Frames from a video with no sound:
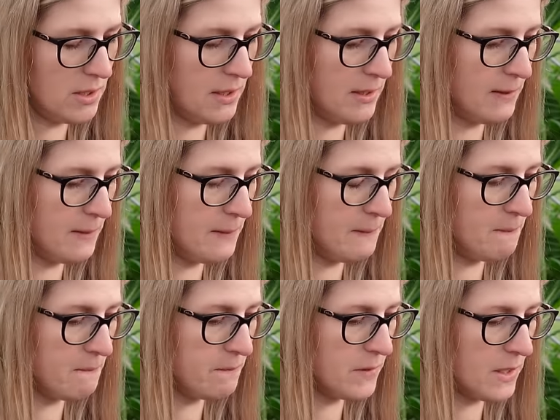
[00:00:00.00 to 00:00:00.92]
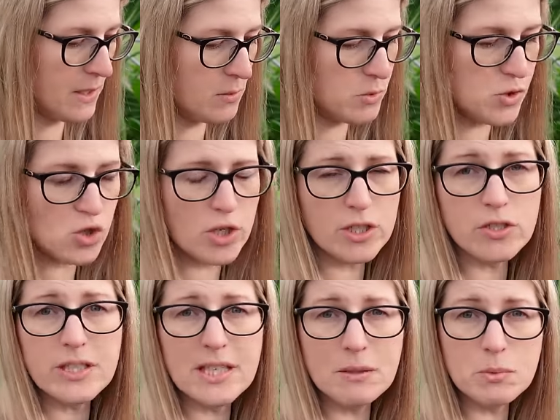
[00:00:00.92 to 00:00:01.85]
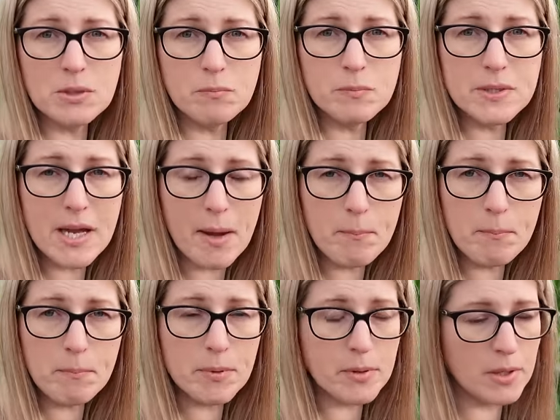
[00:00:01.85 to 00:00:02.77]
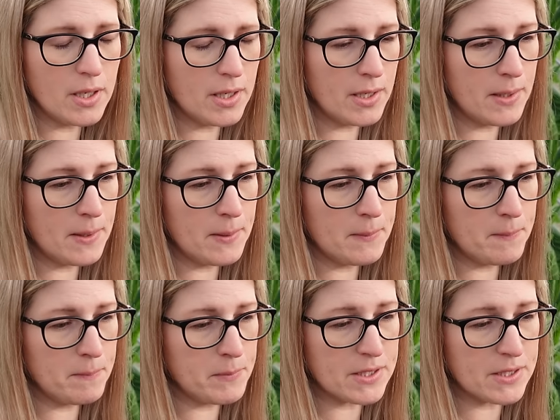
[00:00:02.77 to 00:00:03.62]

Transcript: um, that I was trying to keep them damp um,